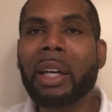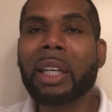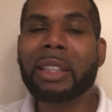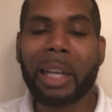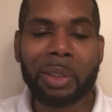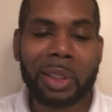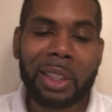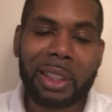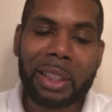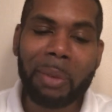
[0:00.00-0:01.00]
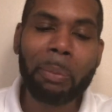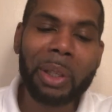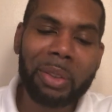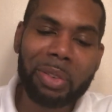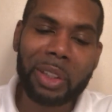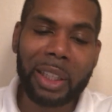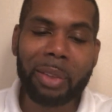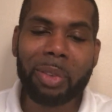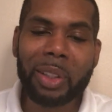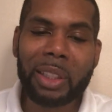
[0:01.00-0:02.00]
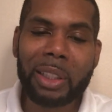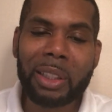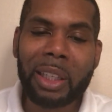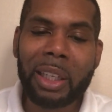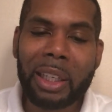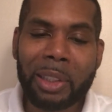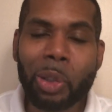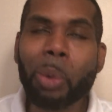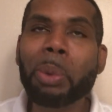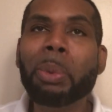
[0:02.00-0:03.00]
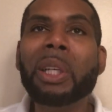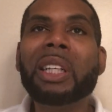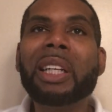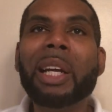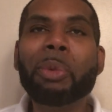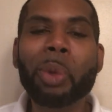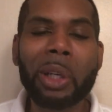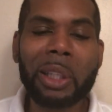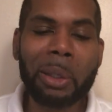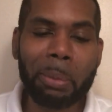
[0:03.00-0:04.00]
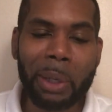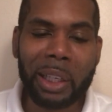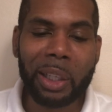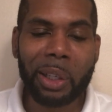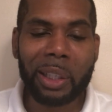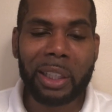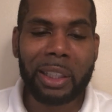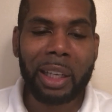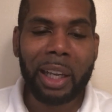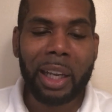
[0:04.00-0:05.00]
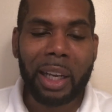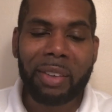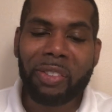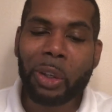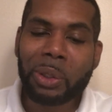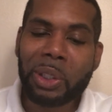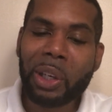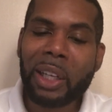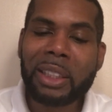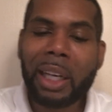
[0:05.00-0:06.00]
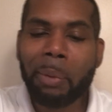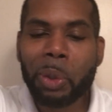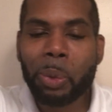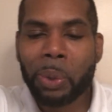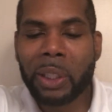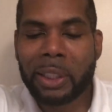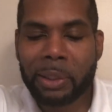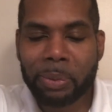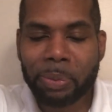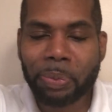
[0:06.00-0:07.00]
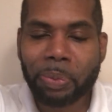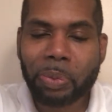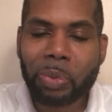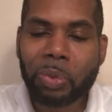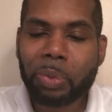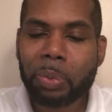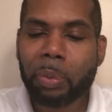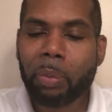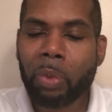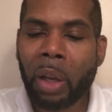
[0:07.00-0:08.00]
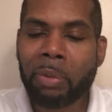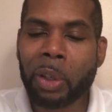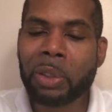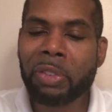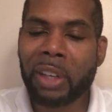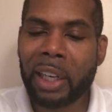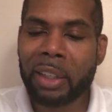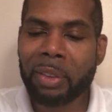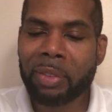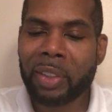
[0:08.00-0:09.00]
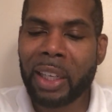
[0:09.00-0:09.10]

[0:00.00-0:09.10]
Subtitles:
because our sins have been forgiven. And so we've been declared worthy by God. In 1 John chapter 1, verse 5,